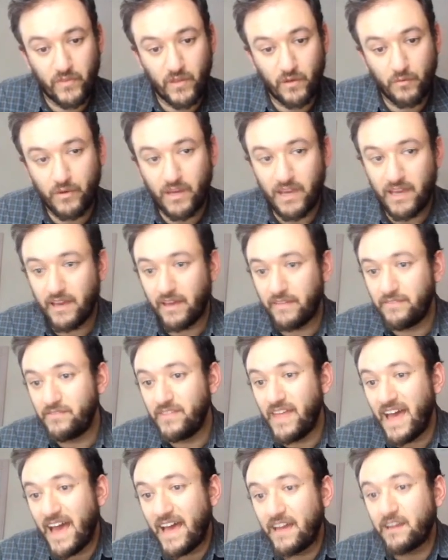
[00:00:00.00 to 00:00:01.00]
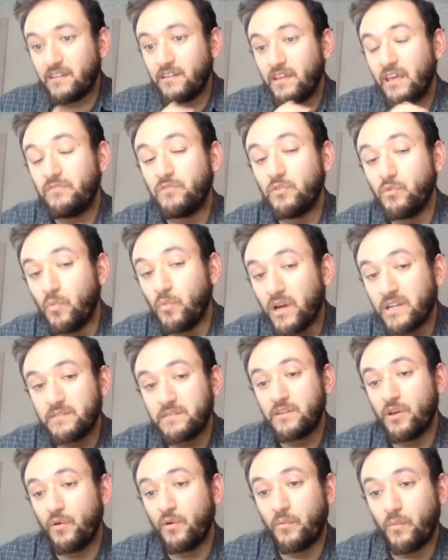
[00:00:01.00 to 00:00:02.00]
Okay, and that, if you want to
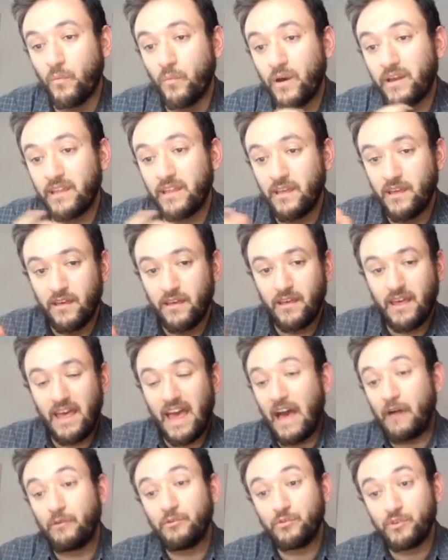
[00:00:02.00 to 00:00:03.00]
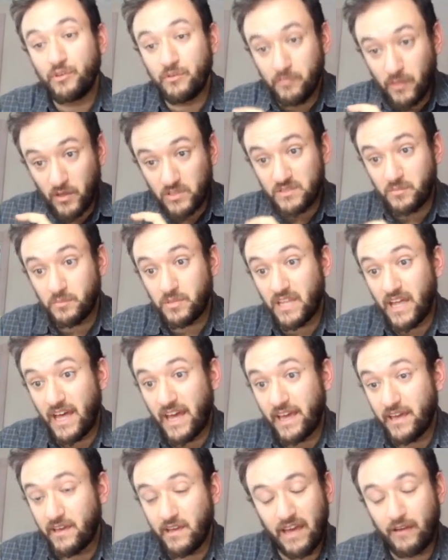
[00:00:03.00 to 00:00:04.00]
know how you could
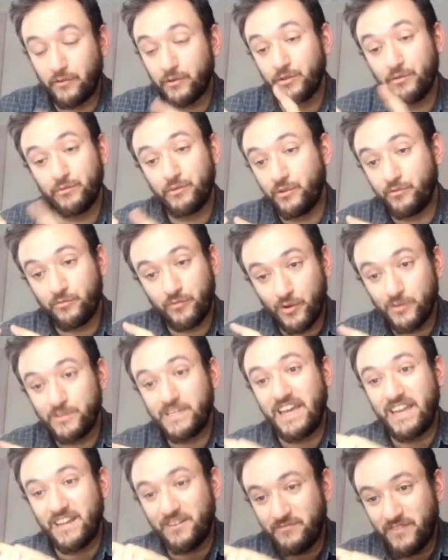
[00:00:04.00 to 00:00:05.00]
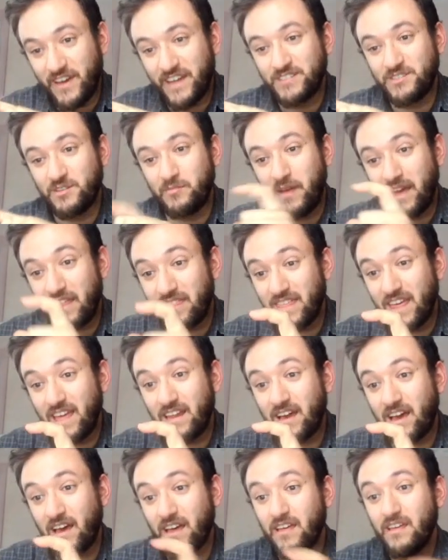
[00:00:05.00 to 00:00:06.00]
rotate a vector by
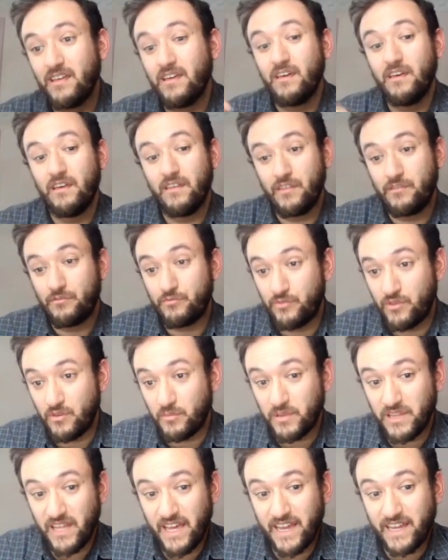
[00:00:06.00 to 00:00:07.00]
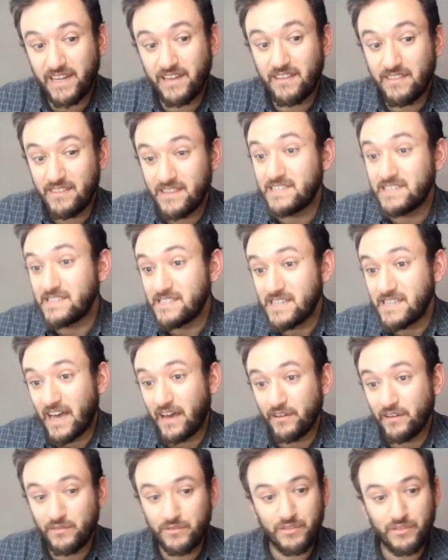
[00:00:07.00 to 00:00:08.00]
theta through the plane, this is how
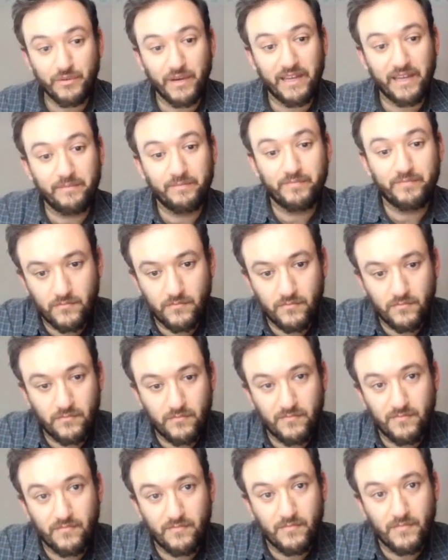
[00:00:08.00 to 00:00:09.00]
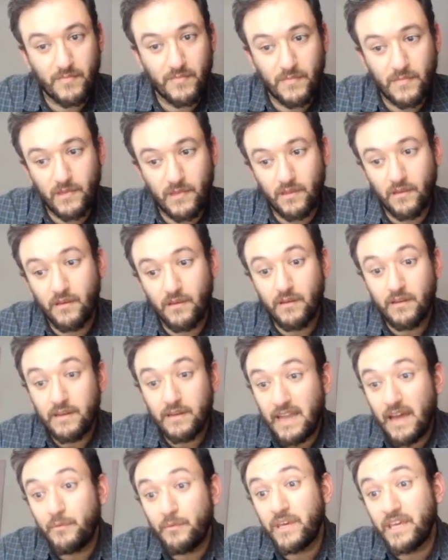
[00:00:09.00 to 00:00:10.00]
you do it.
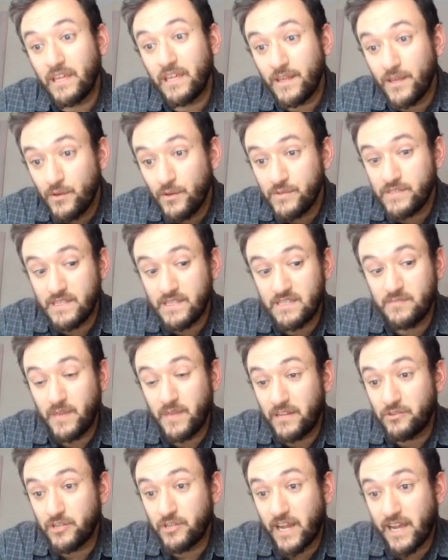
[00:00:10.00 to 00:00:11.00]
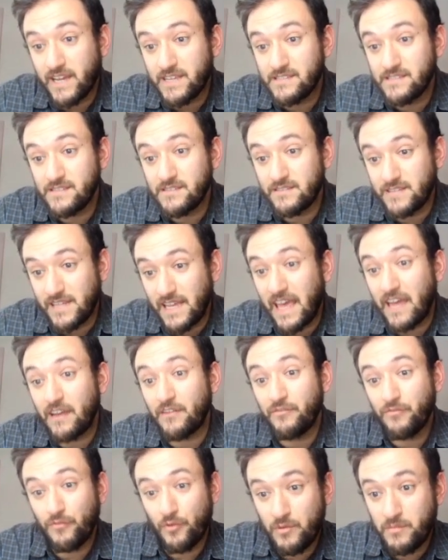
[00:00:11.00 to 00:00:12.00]
Now we can use this matrix to get a
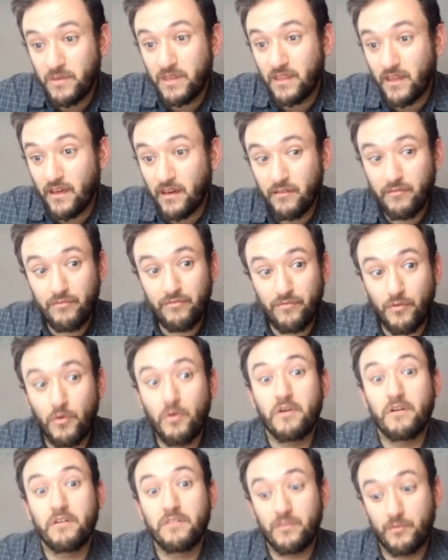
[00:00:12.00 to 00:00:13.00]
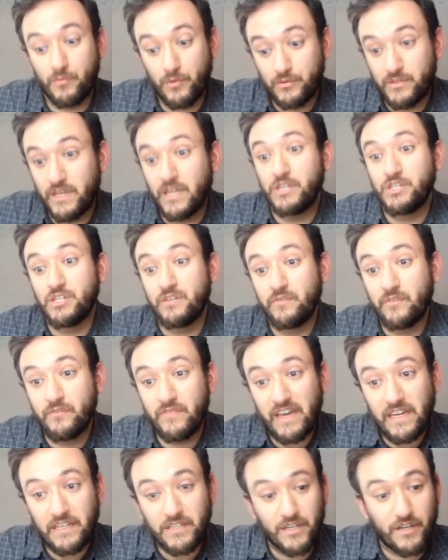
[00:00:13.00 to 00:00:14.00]
formula for the rotation of a
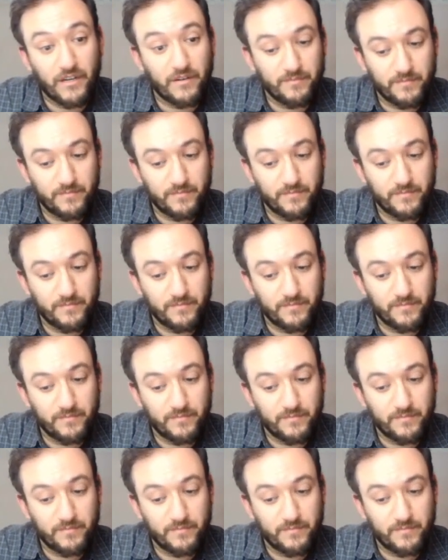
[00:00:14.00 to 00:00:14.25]
vector.